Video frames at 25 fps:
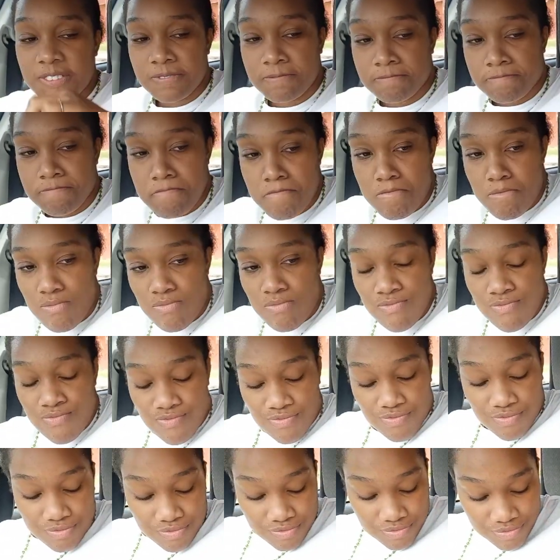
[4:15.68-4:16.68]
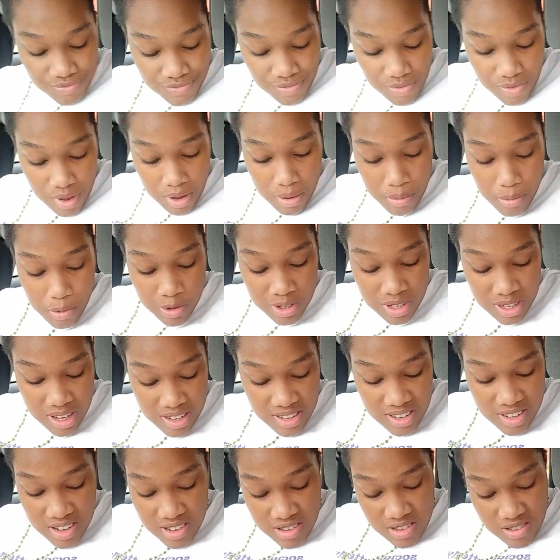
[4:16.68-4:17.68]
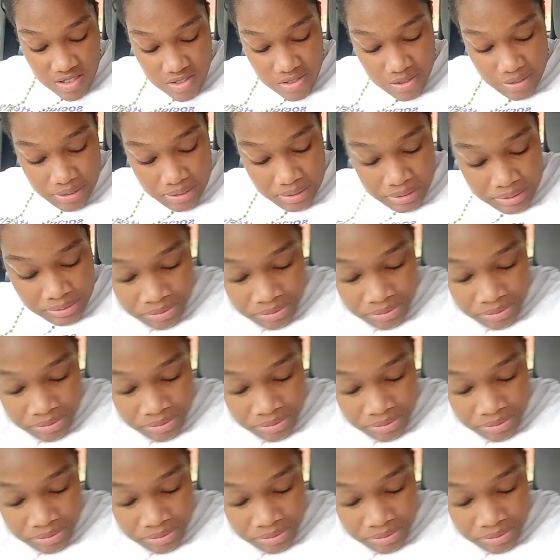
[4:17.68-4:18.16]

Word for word: you buy? About a 8. She